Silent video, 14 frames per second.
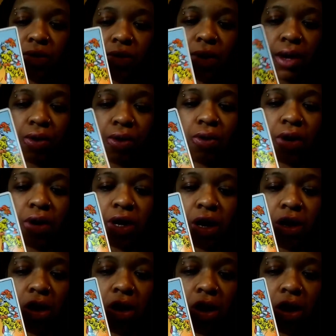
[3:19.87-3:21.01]
Got a
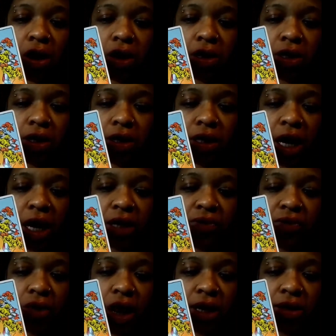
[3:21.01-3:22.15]
Courtyard card, Knight of
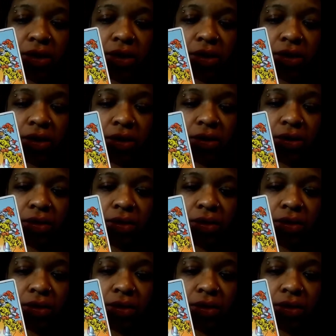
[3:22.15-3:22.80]
Wands,